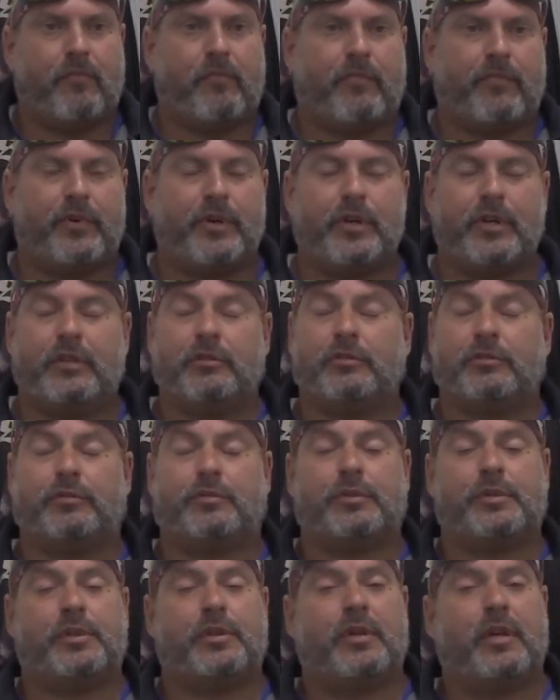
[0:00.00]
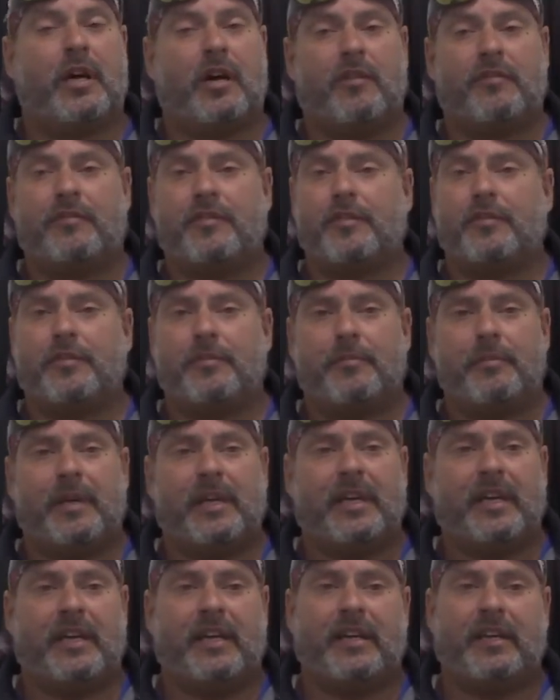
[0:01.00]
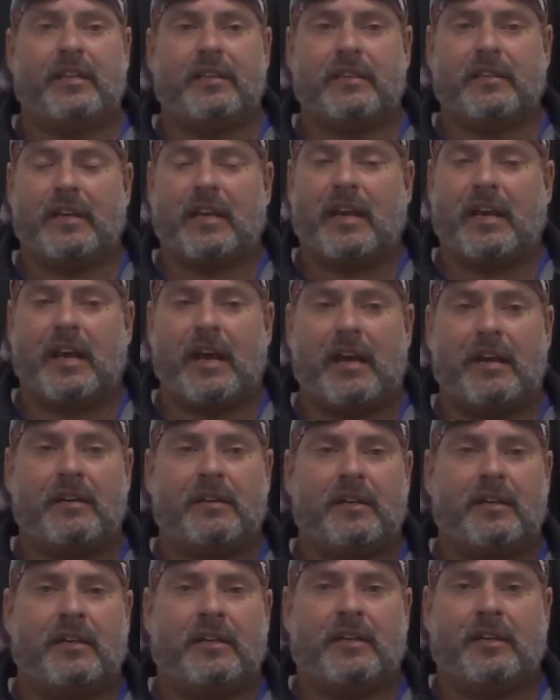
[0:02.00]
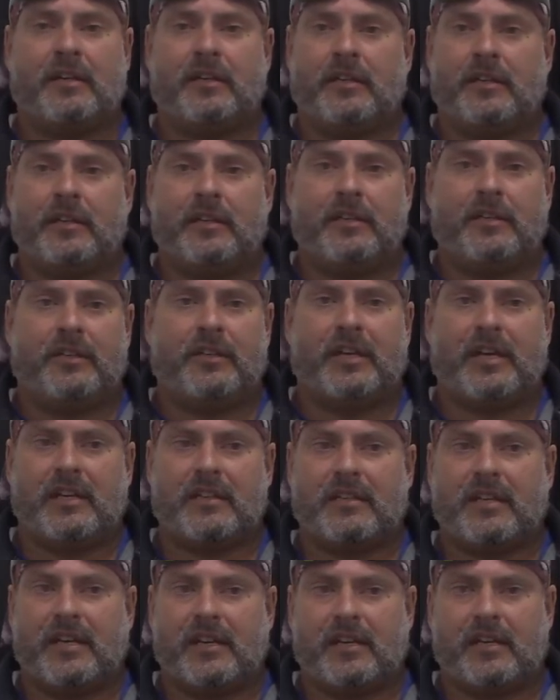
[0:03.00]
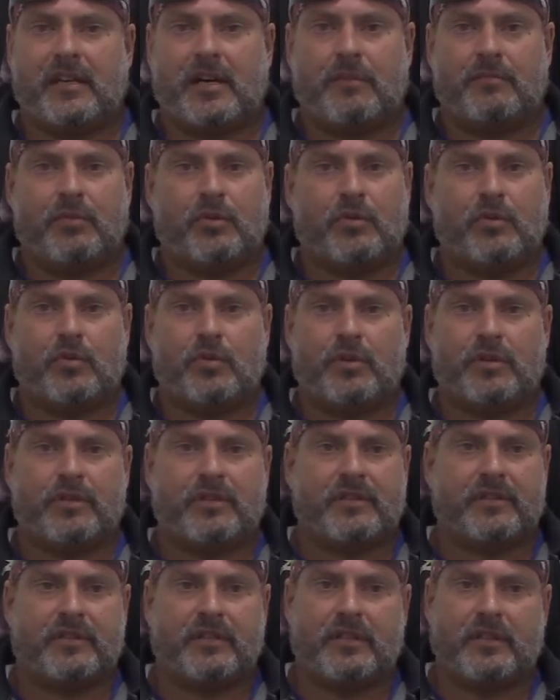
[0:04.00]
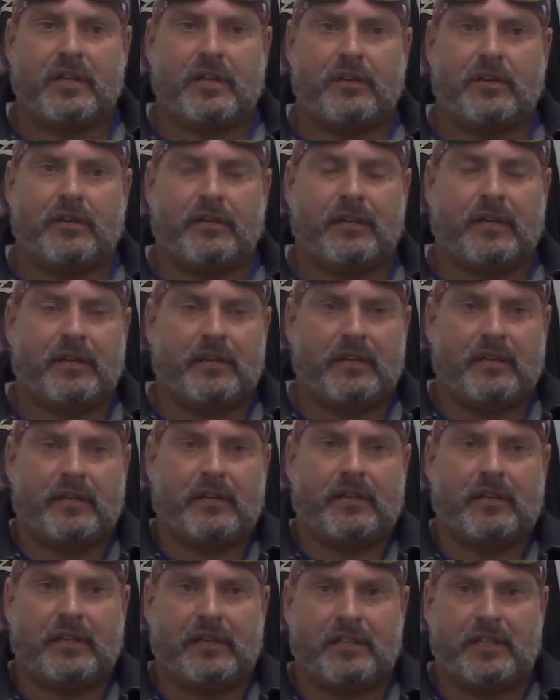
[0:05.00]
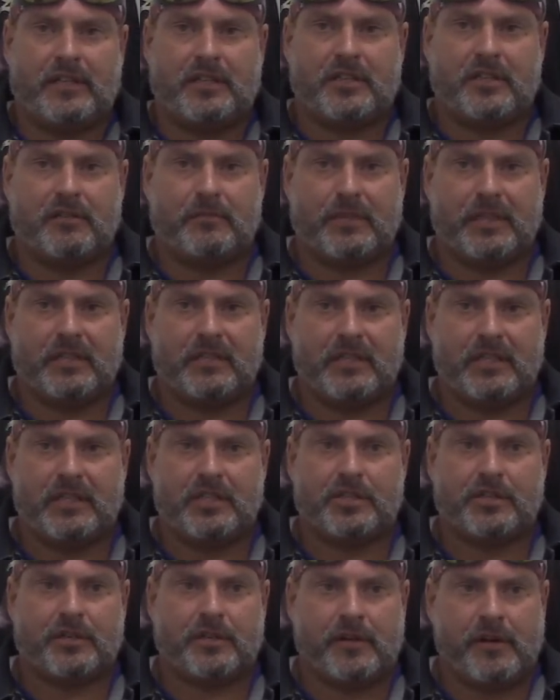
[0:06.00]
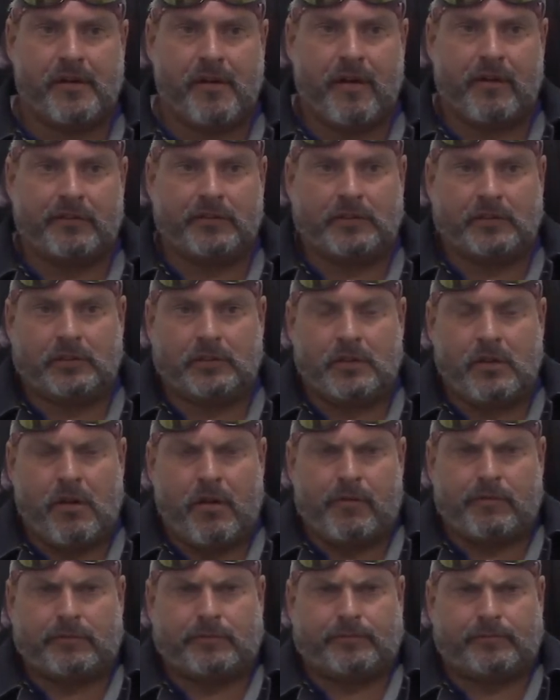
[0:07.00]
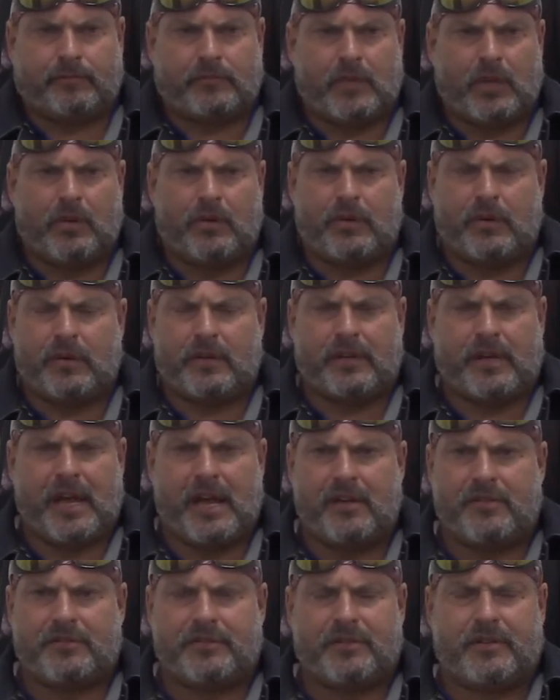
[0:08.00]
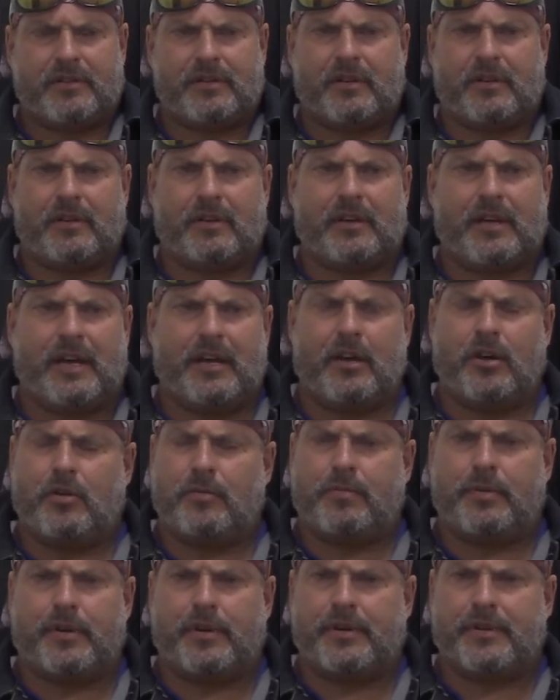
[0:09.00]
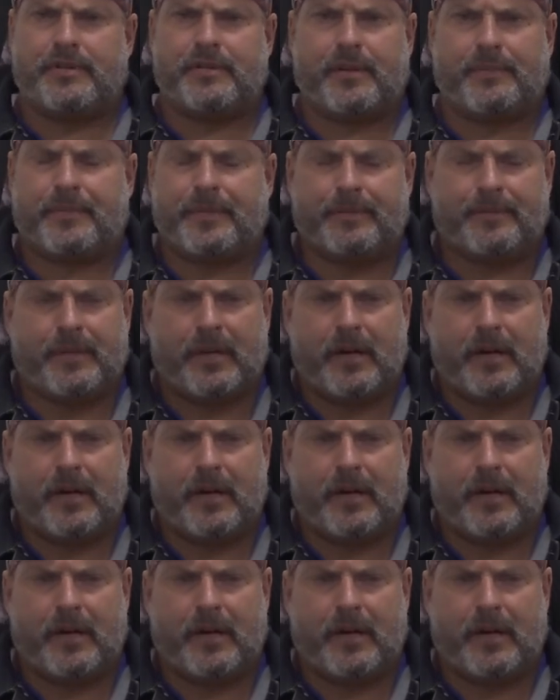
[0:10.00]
It was real helpful to me, and I, you gotta take a couple courses, you know, and they teach you to be a teacher, or a counselor, or a helper, or something.